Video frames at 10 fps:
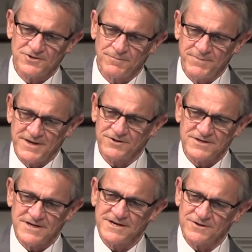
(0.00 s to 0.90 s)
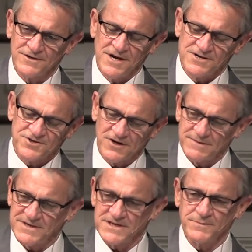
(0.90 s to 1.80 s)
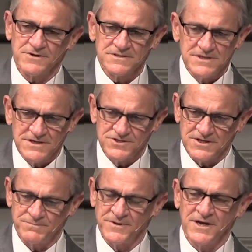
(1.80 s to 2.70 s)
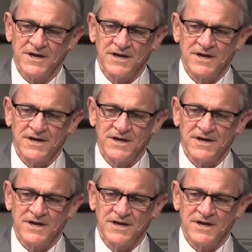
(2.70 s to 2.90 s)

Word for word: or Ben or Doug or Charlie may stand up here and teach it, but